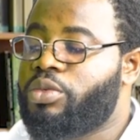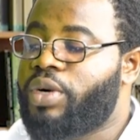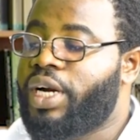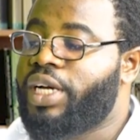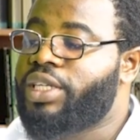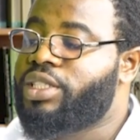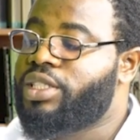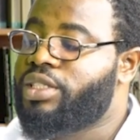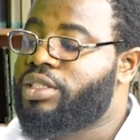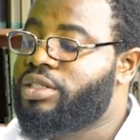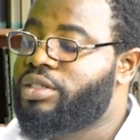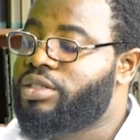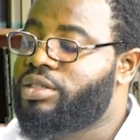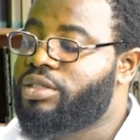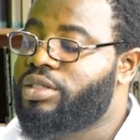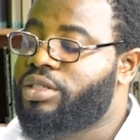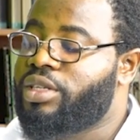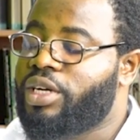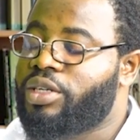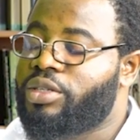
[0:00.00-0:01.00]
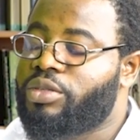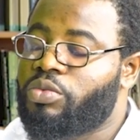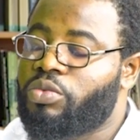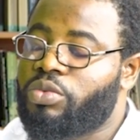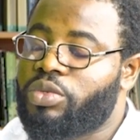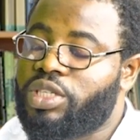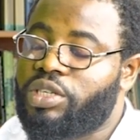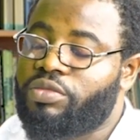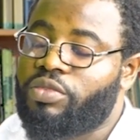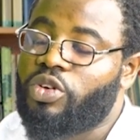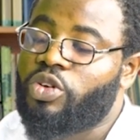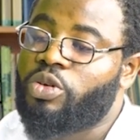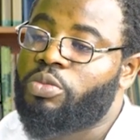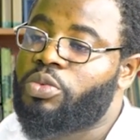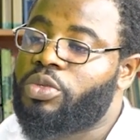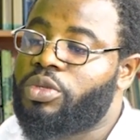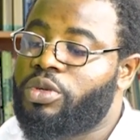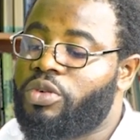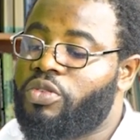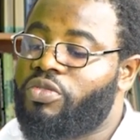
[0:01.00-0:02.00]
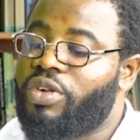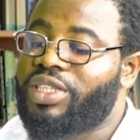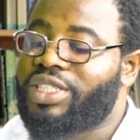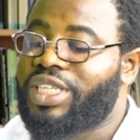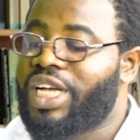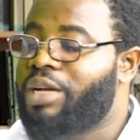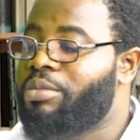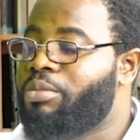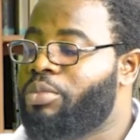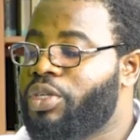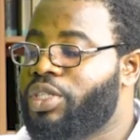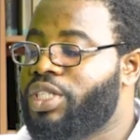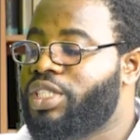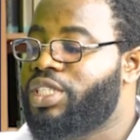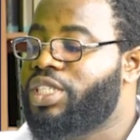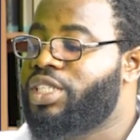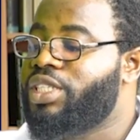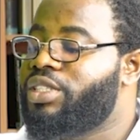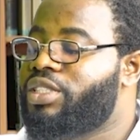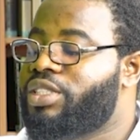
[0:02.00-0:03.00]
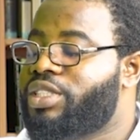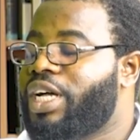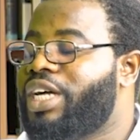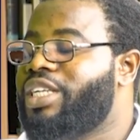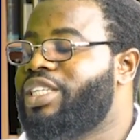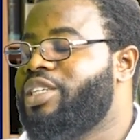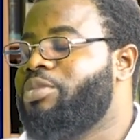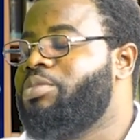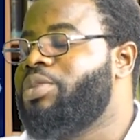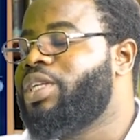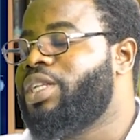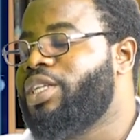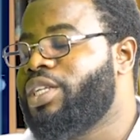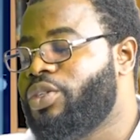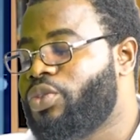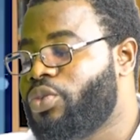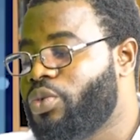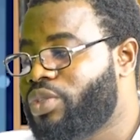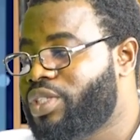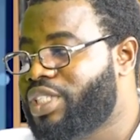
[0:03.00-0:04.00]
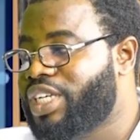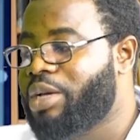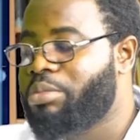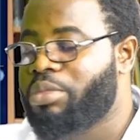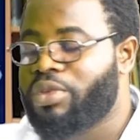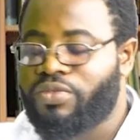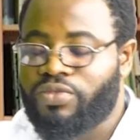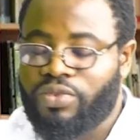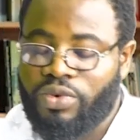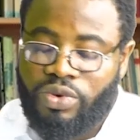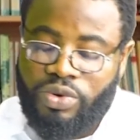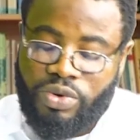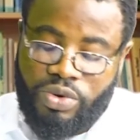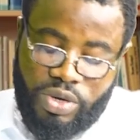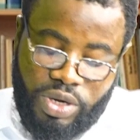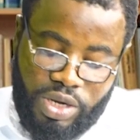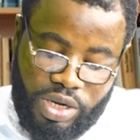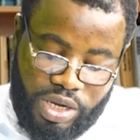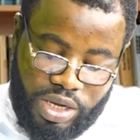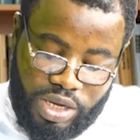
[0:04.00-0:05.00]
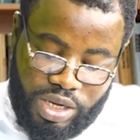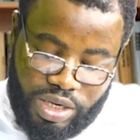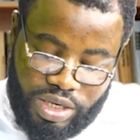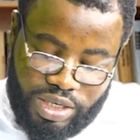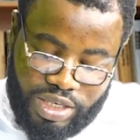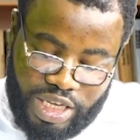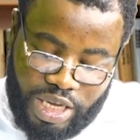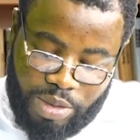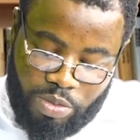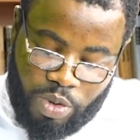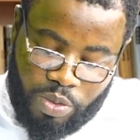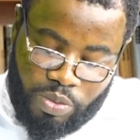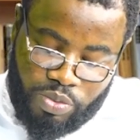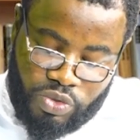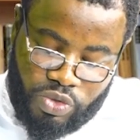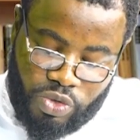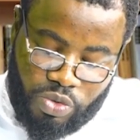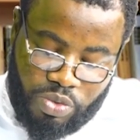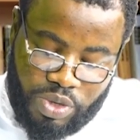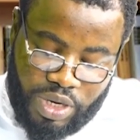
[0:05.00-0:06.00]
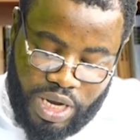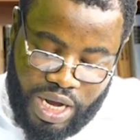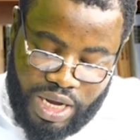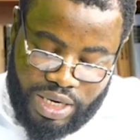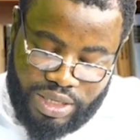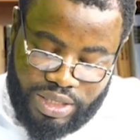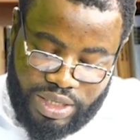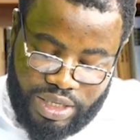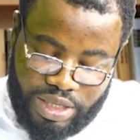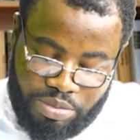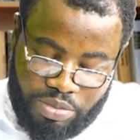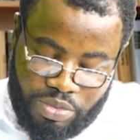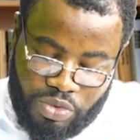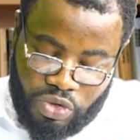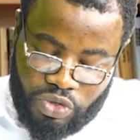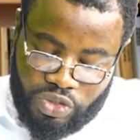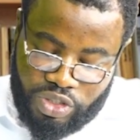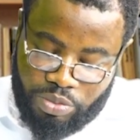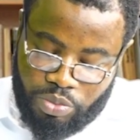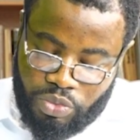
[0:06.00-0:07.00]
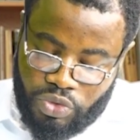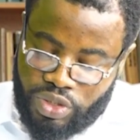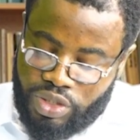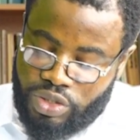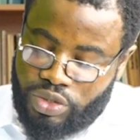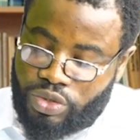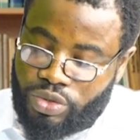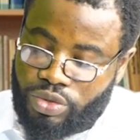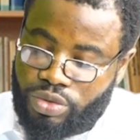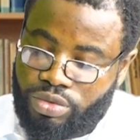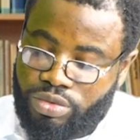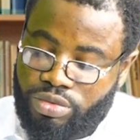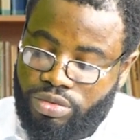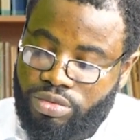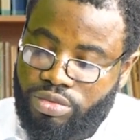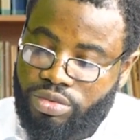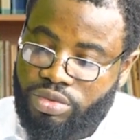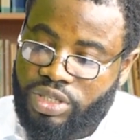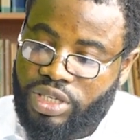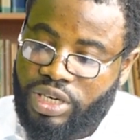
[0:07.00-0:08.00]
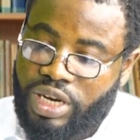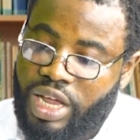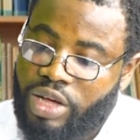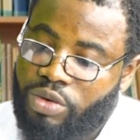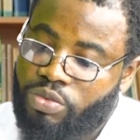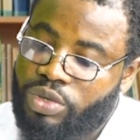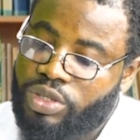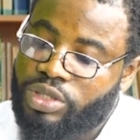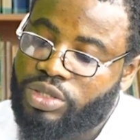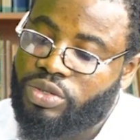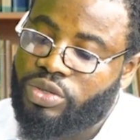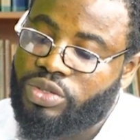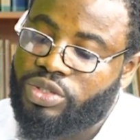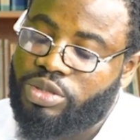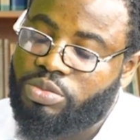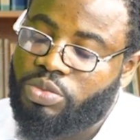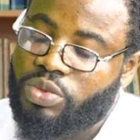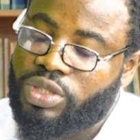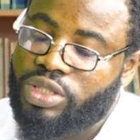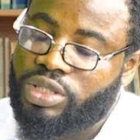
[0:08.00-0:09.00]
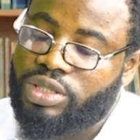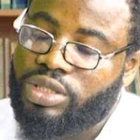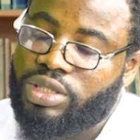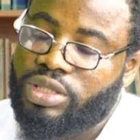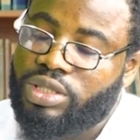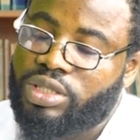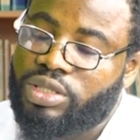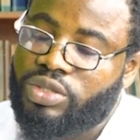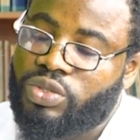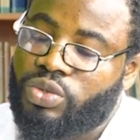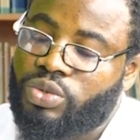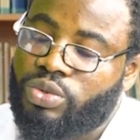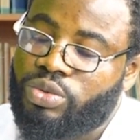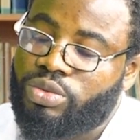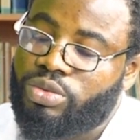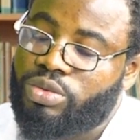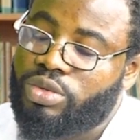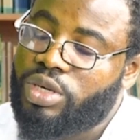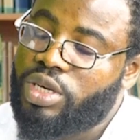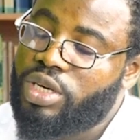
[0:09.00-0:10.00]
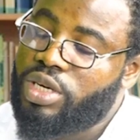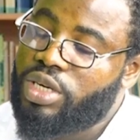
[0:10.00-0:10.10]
writing that developed over time, but it didn't start immediately. It took time before it came up. So we had them contributing to the language, contributed to